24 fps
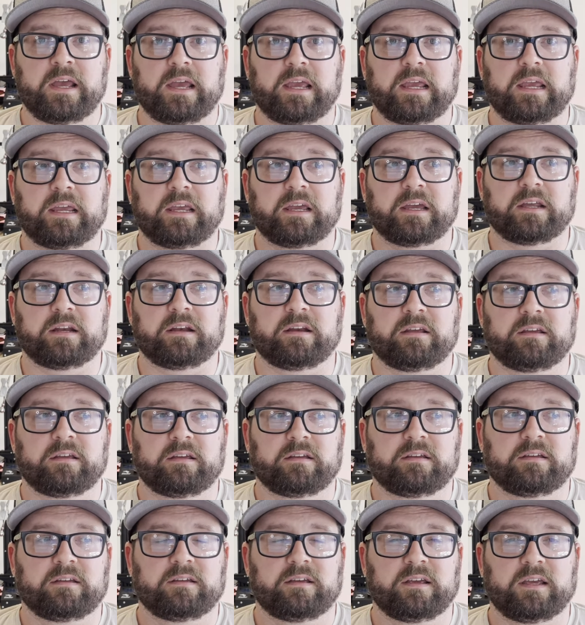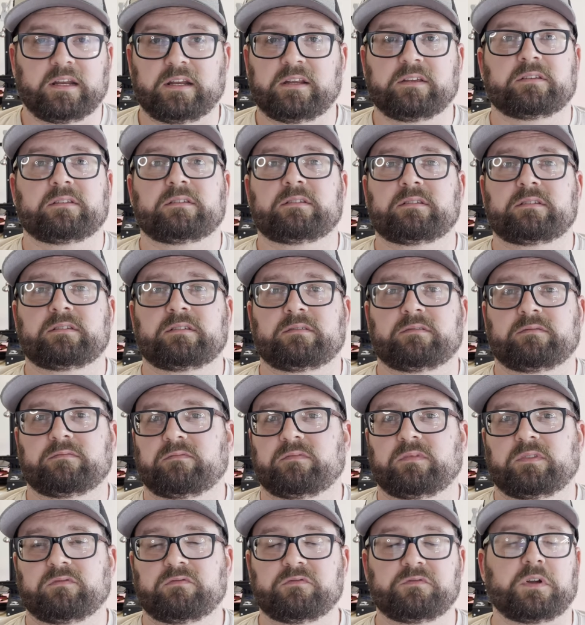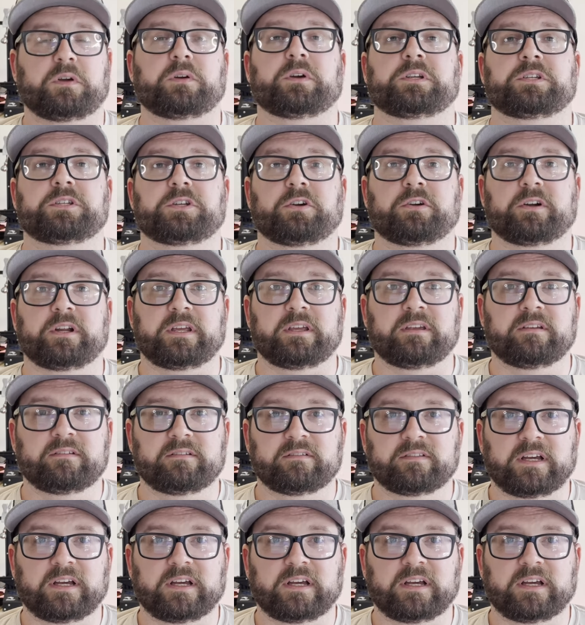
And it is very sturdy.